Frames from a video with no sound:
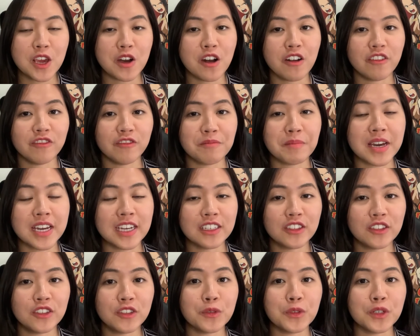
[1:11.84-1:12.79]
off my
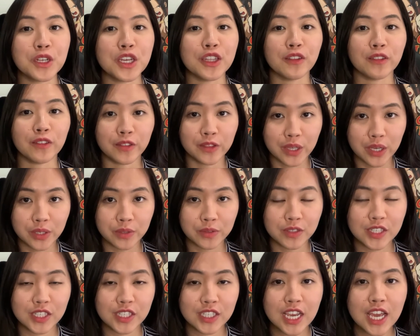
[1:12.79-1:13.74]
student
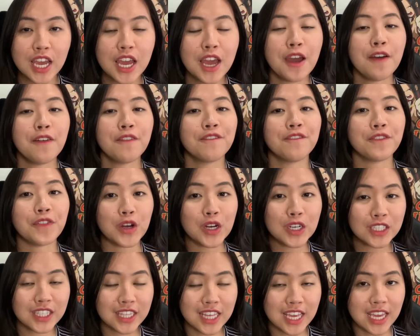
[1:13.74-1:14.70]
loans,
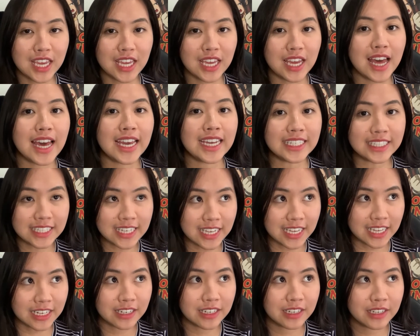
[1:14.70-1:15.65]
first thing I
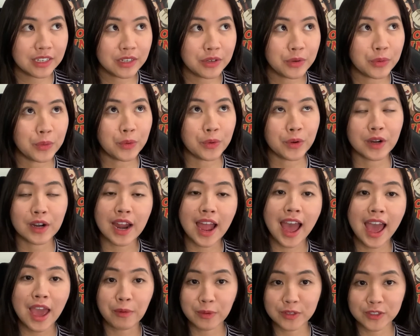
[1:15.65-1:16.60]
did, or
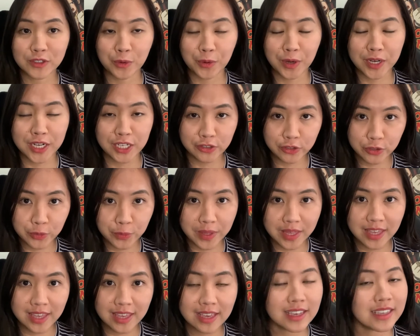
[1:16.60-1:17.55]
I was already
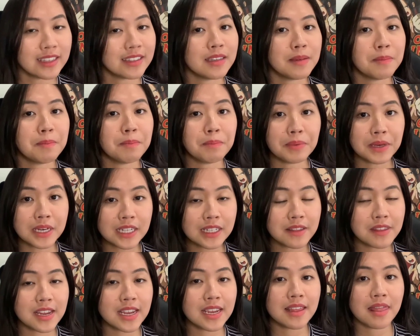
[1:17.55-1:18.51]
doing, is
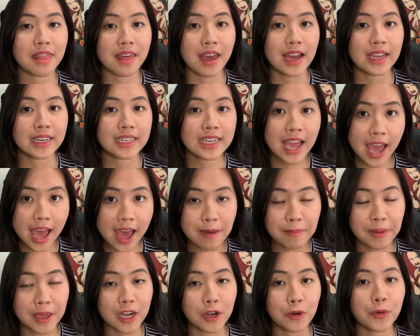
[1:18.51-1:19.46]
building that
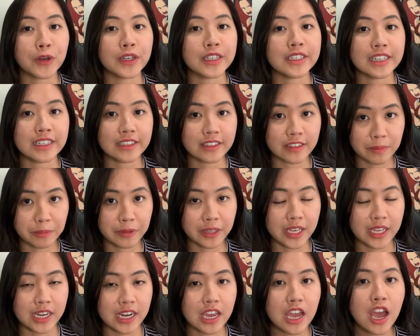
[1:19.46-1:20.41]
habit or
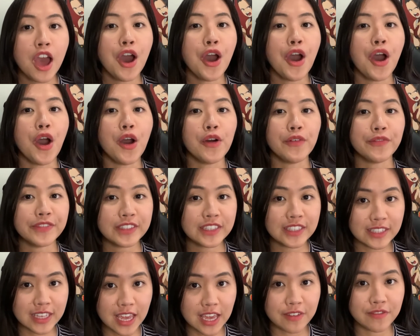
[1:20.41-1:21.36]
discipline of
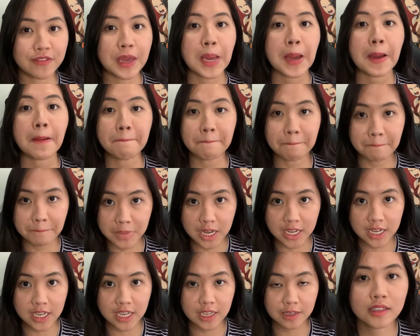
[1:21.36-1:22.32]
saving
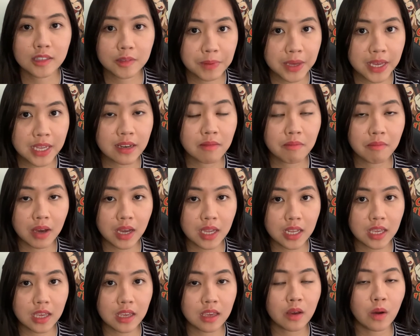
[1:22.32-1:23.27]
money. Spend
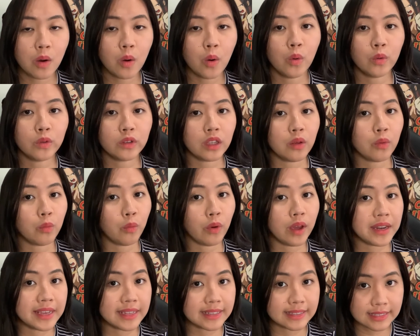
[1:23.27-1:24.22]
money only
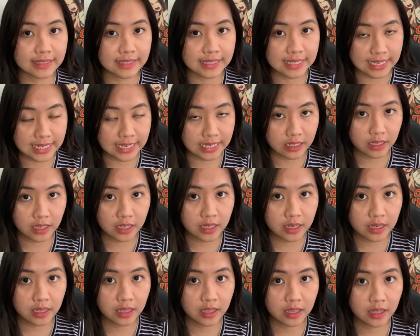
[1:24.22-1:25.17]
when it's needed